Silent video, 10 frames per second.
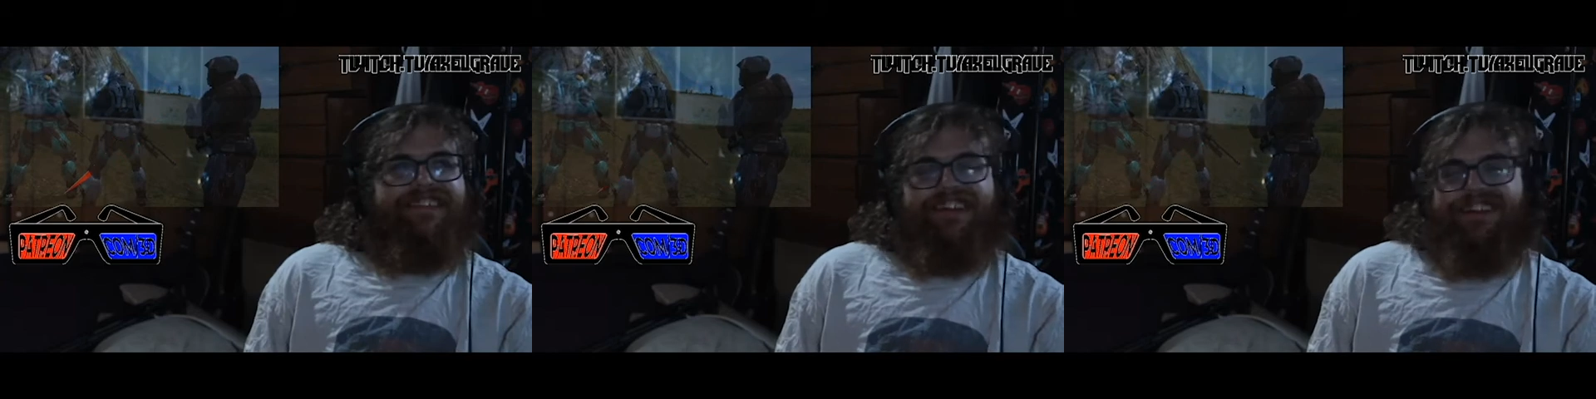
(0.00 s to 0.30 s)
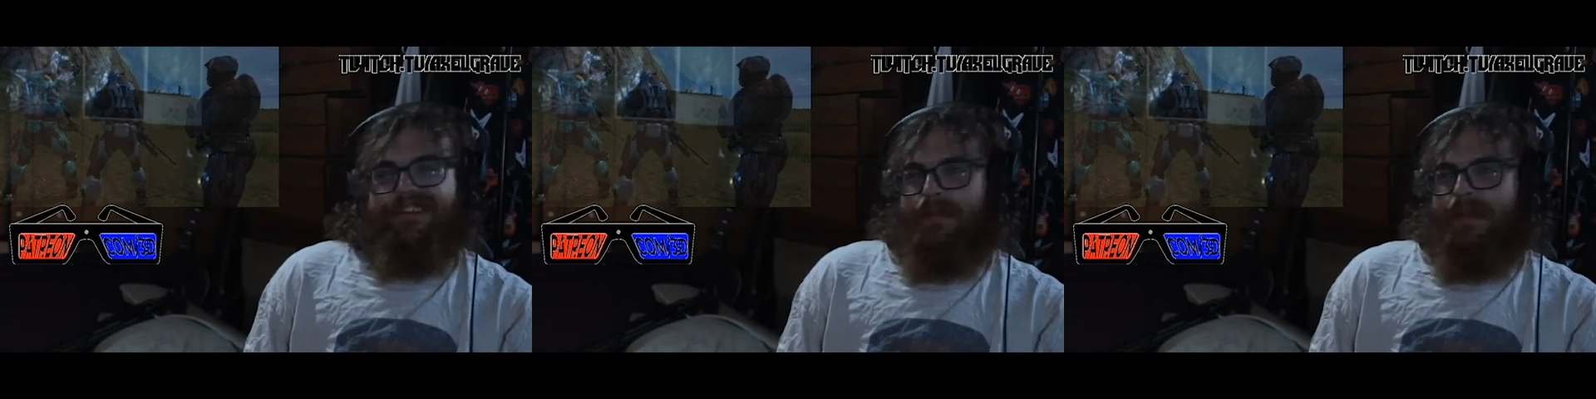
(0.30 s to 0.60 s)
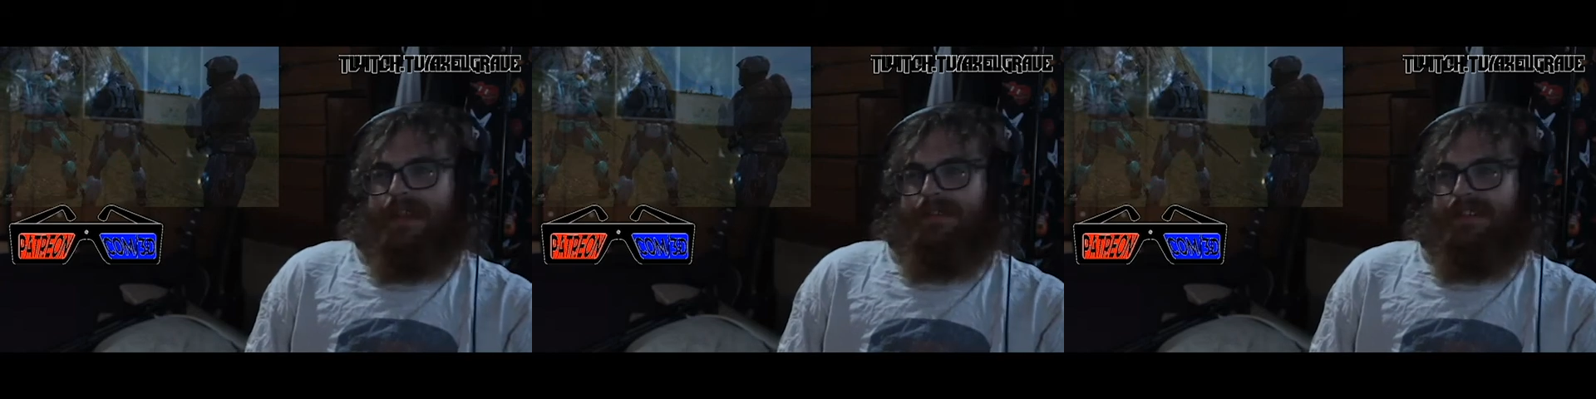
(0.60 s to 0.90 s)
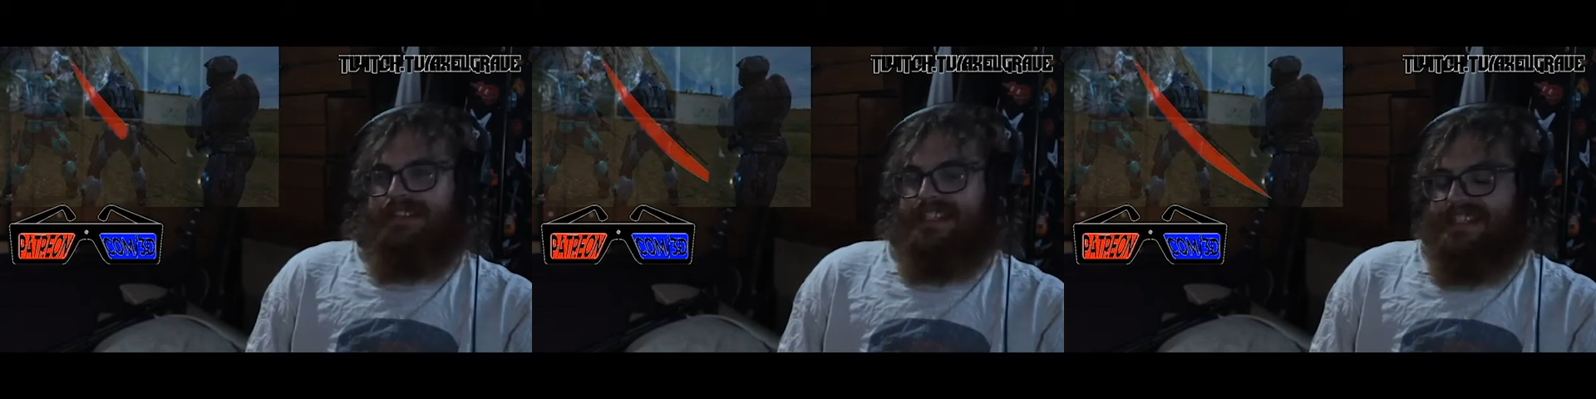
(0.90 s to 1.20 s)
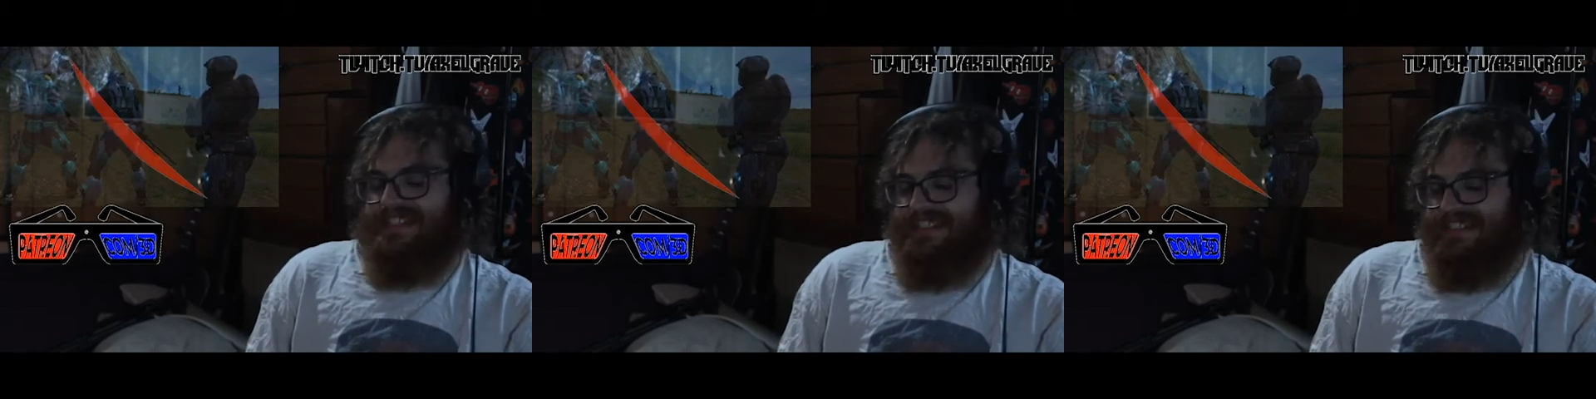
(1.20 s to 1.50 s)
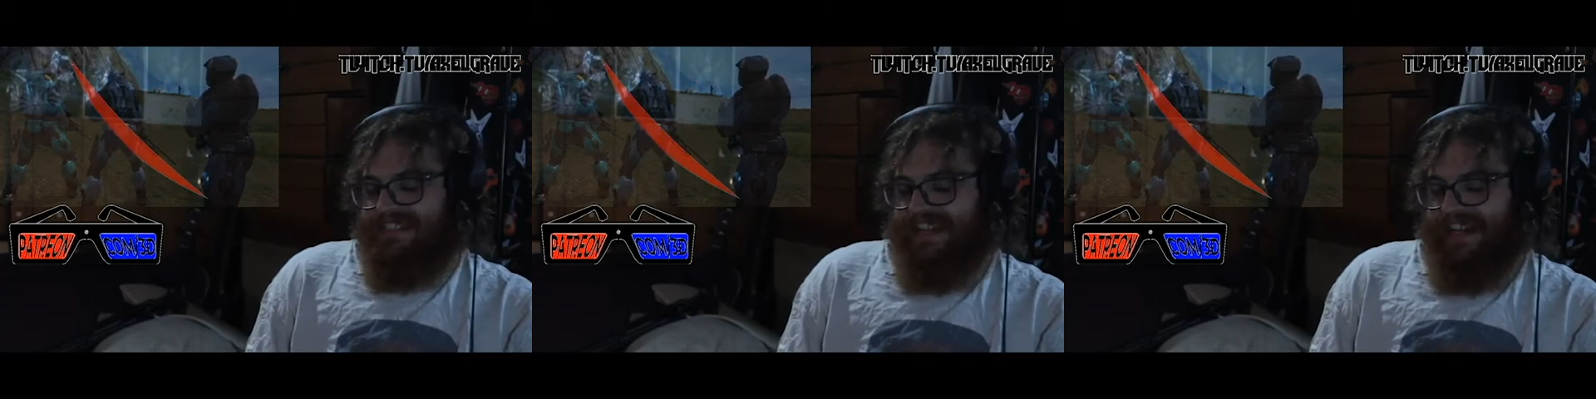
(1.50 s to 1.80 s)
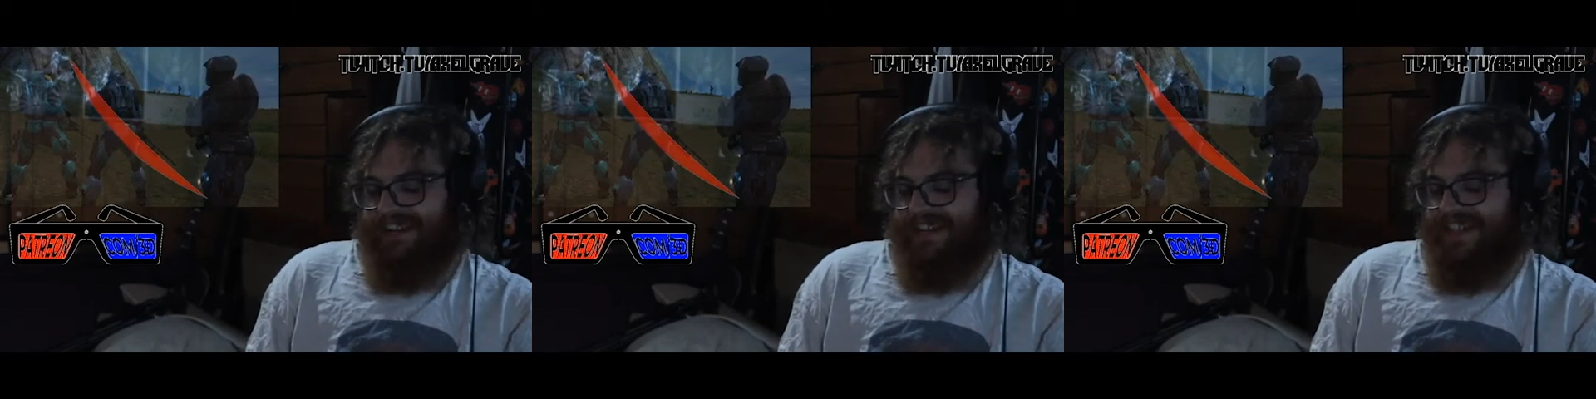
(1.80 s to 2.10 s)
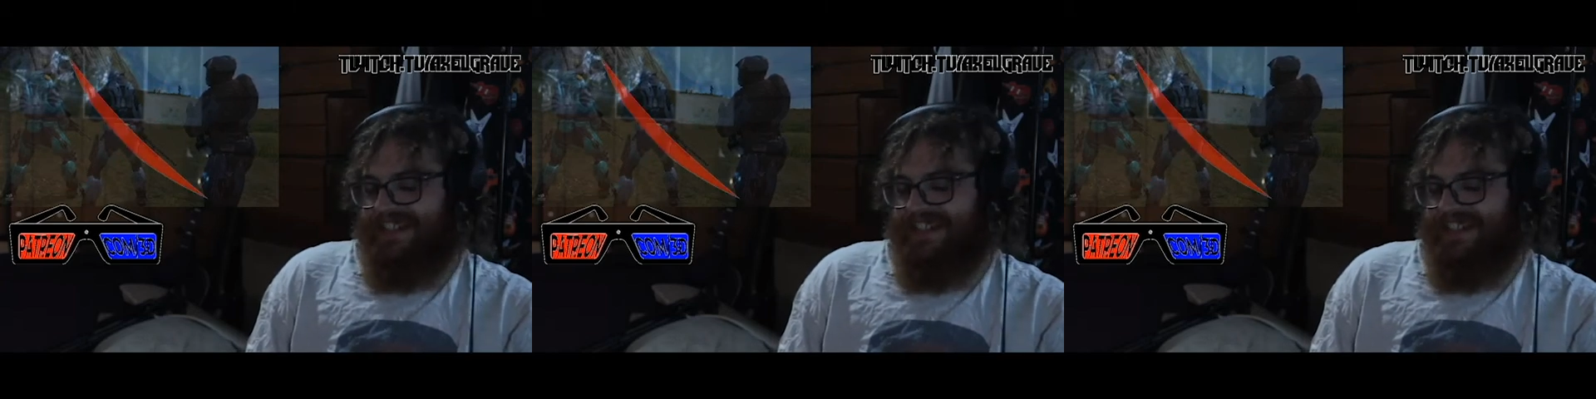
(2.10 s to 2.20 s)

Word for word: heard from him. What was it? Gary?